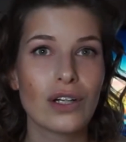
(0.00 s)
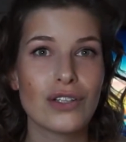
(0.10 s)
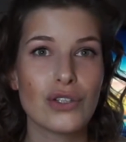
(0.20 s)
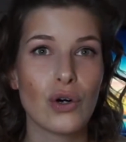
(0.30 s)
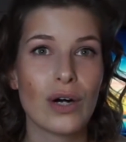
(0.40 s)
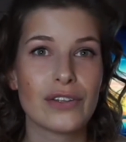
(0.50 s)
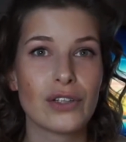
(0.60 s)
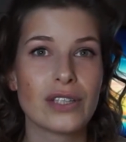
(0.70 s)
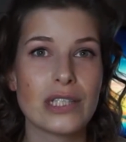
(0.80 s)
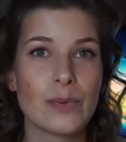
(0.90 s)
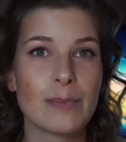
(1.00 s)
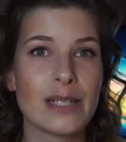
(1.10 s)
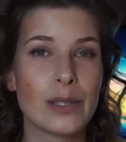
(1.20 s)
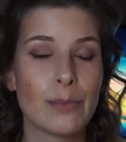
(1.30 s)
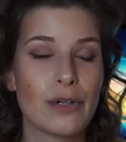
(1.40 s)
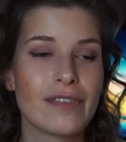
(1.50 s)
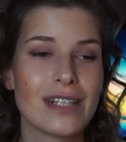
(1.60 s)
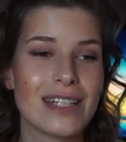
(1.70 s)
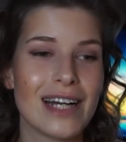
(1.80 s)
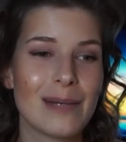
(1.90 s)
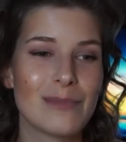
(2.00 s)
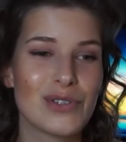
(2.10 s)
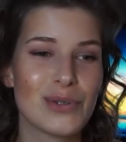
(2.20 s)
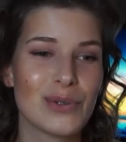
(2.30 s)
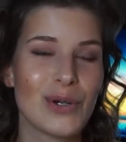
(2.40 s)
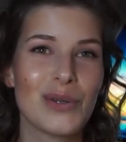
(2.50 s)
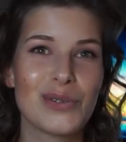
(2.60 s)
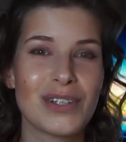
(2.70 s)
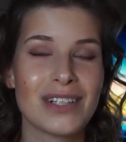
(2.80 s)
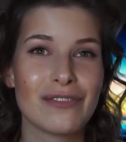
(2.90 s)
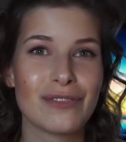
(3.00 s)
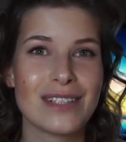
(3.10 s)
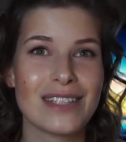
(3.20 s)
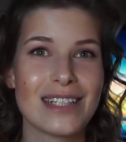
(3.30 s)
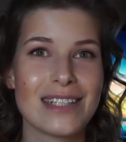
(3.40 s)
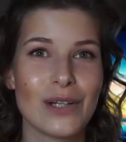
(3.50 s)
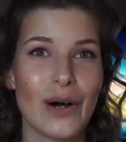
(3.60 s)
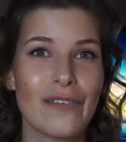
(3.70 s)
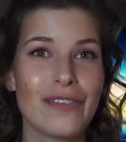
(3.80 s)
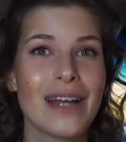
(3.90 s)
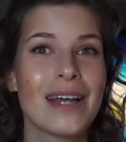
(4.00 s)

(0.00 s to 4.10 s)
So I thought this would be the perfect time to go through the differences of